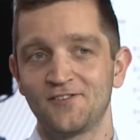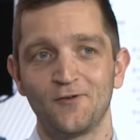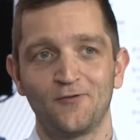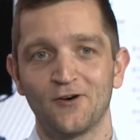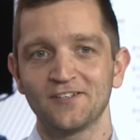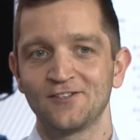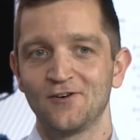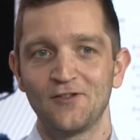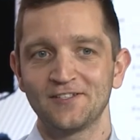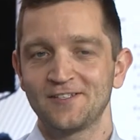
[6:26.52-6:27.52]
so for us, you
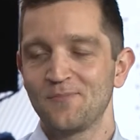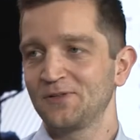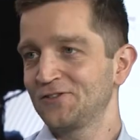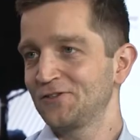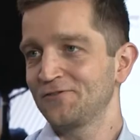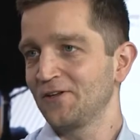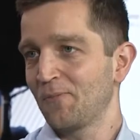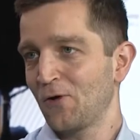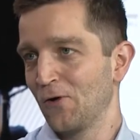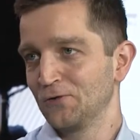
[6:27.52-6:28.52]
know, this simple sort of the
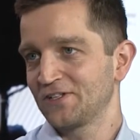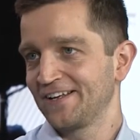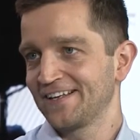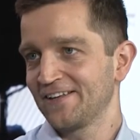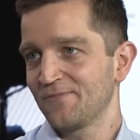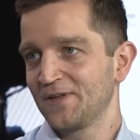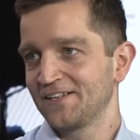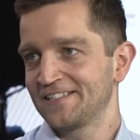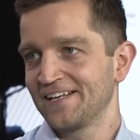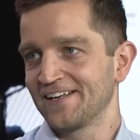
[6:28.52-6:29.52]
approach, like give me a
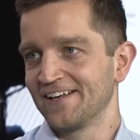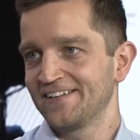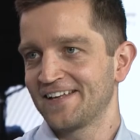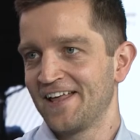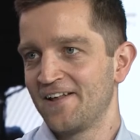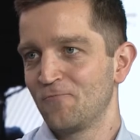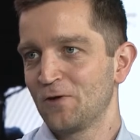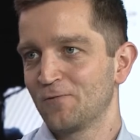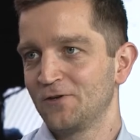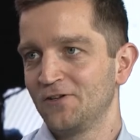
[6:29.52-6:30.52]
ticket and
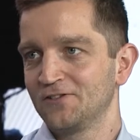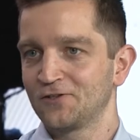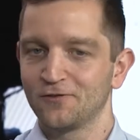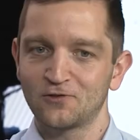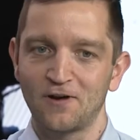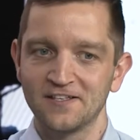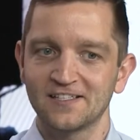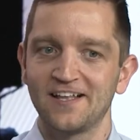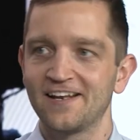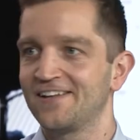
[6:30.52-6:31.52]
we will sort of
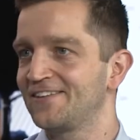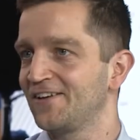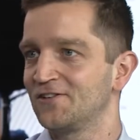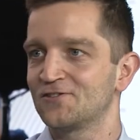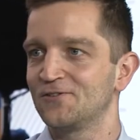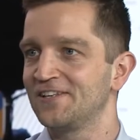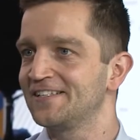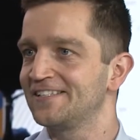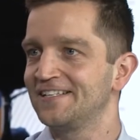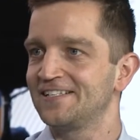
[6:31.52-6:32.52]
translate it into the
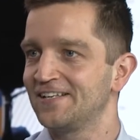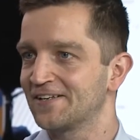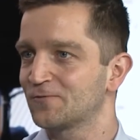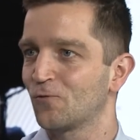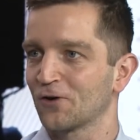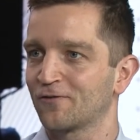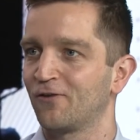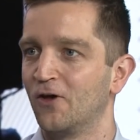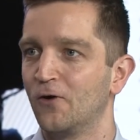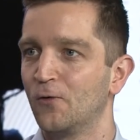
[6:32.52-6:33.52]
C T S
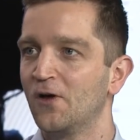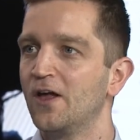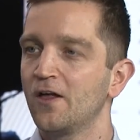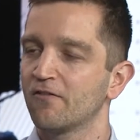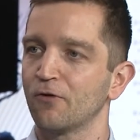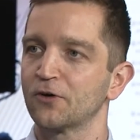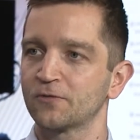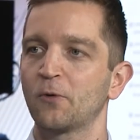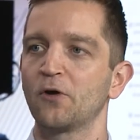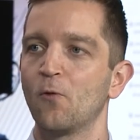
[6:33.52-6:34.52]
workflow, works
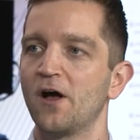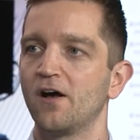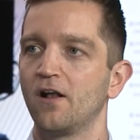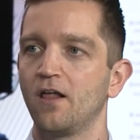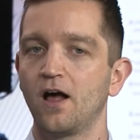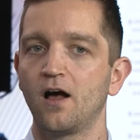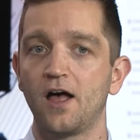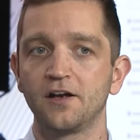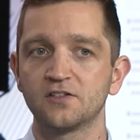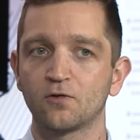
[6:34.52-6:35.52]
pretty well. Uh,
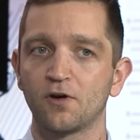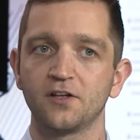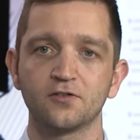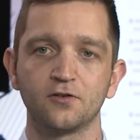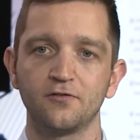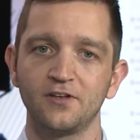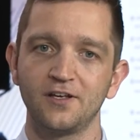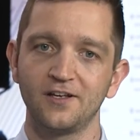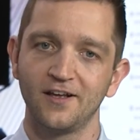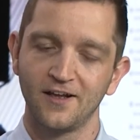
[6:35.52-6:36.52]
and it's great sort of the